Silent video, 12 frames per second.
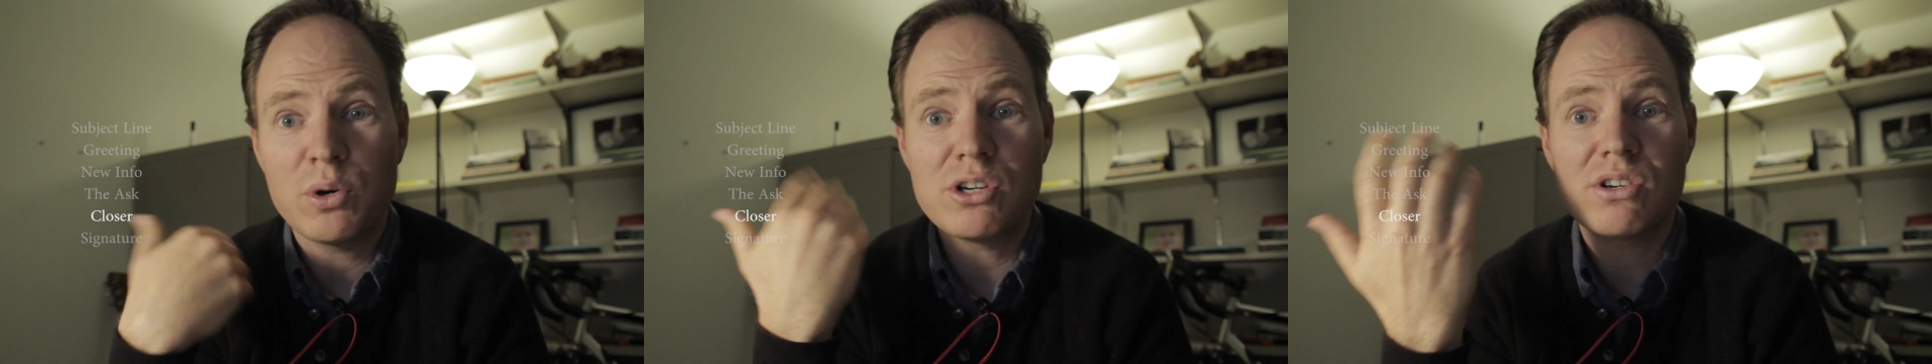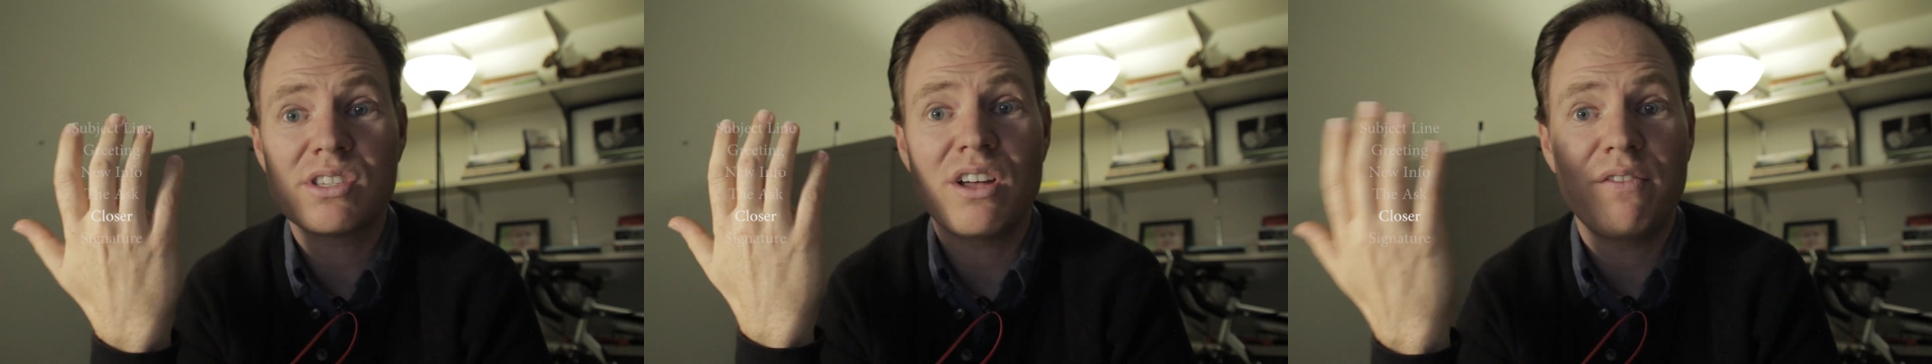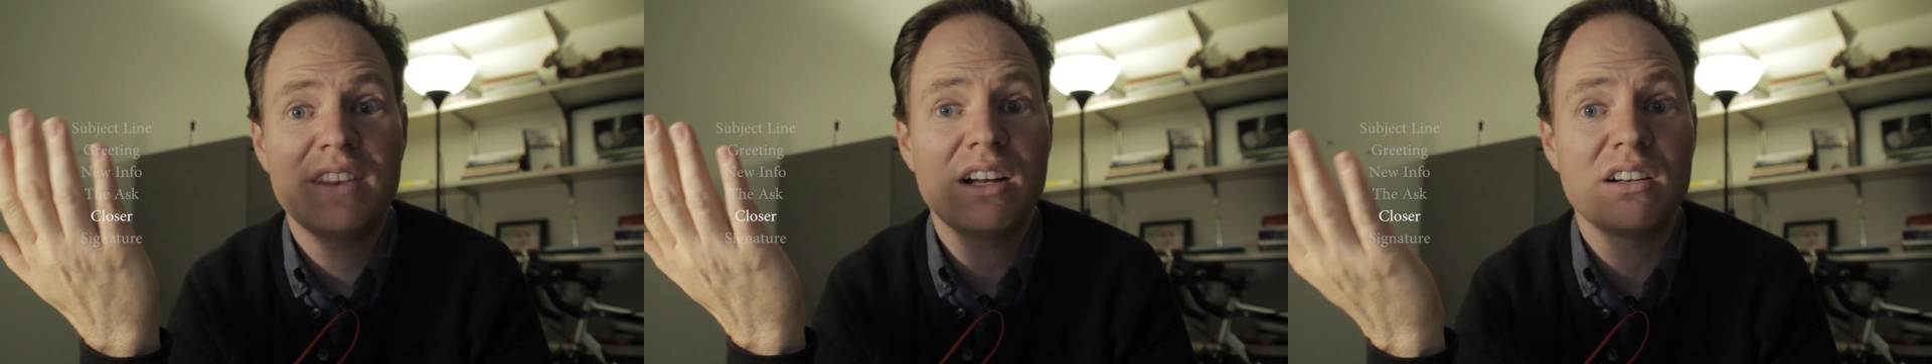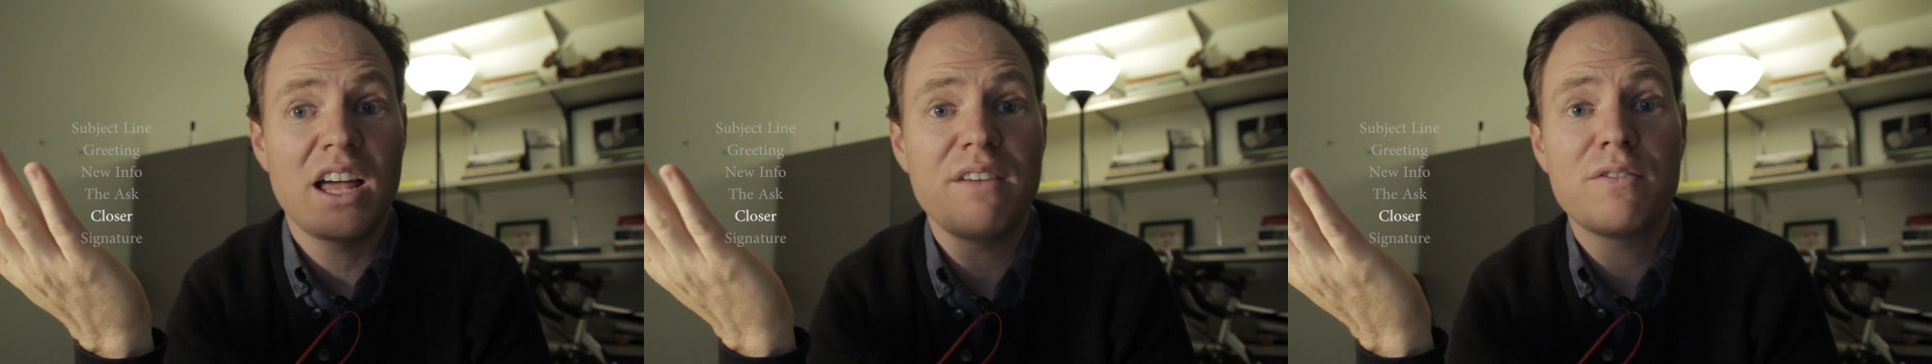put yourself in
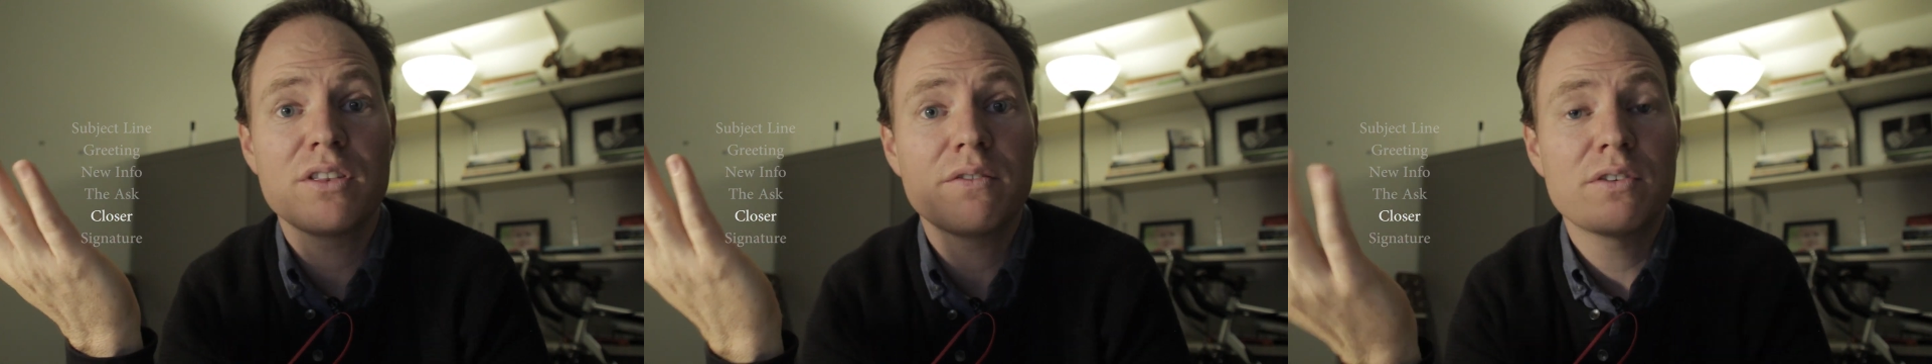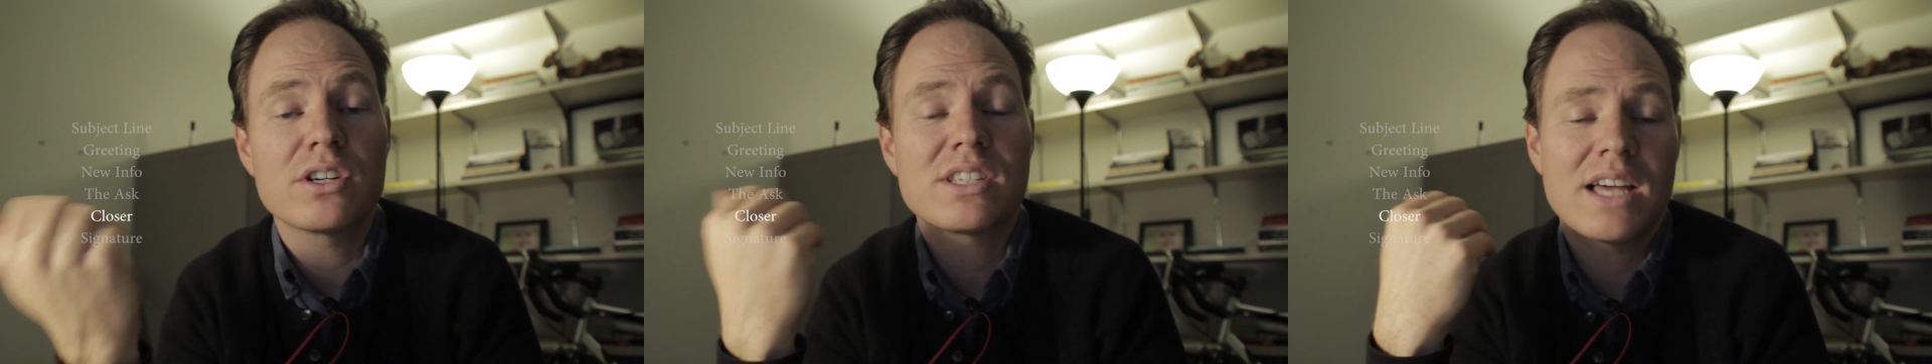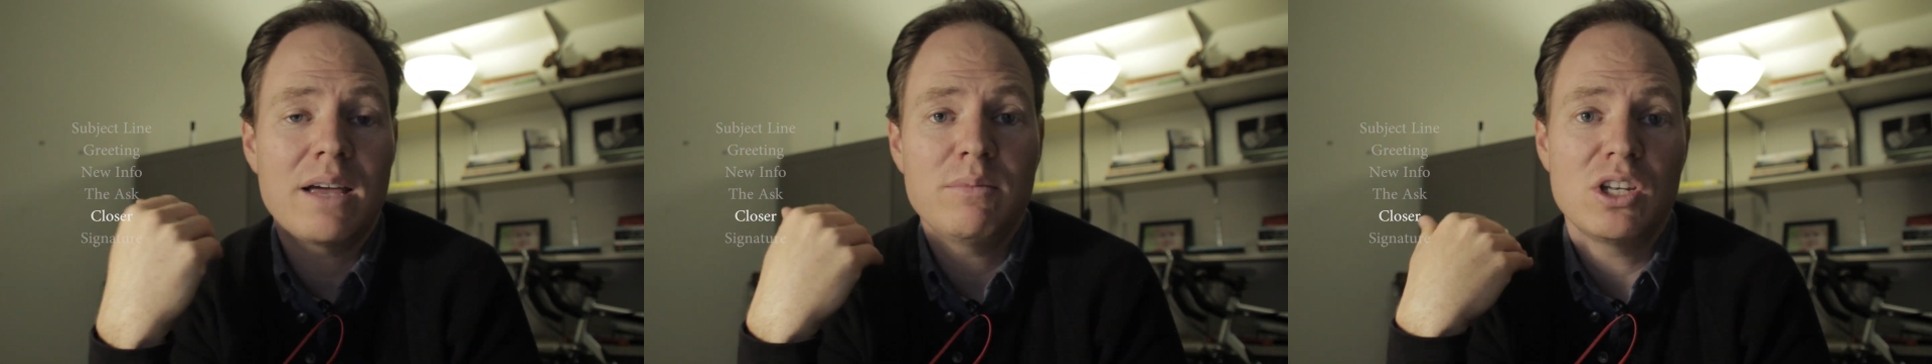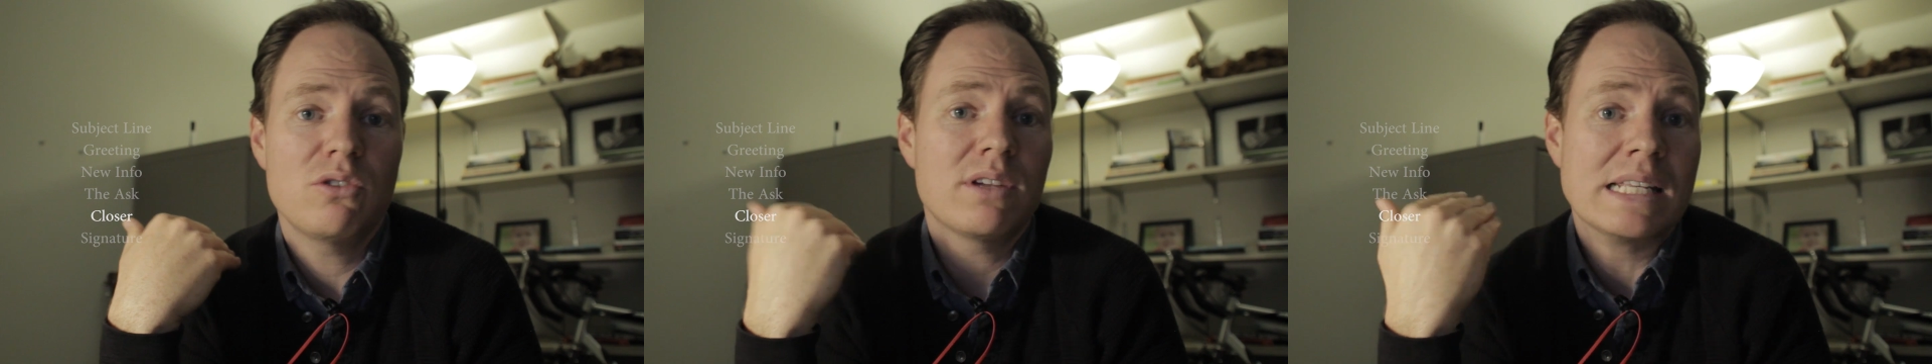their life for the first time,
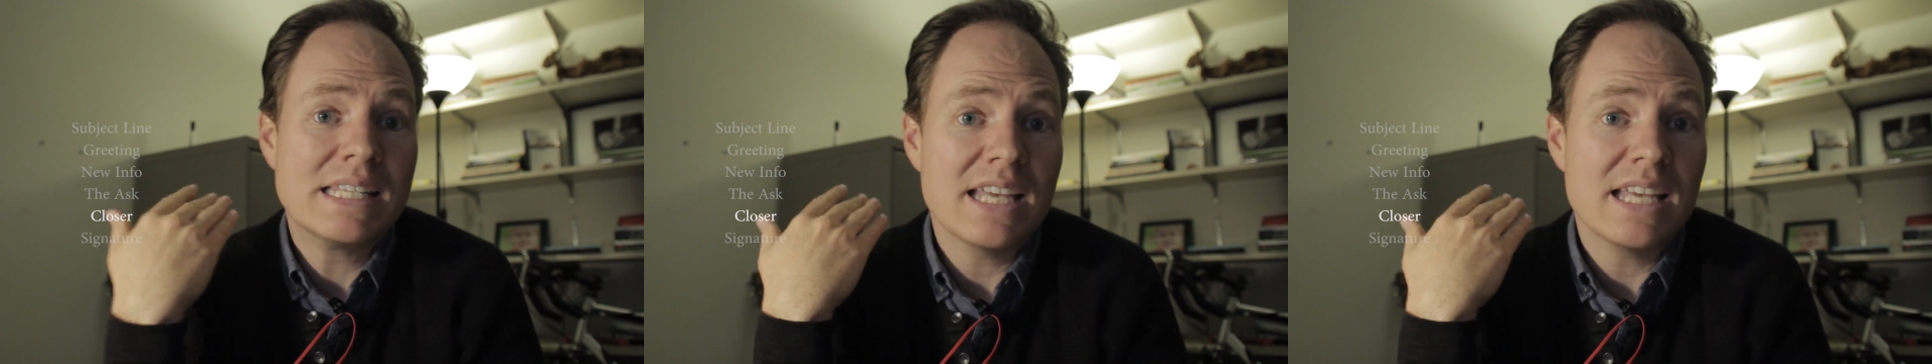then you can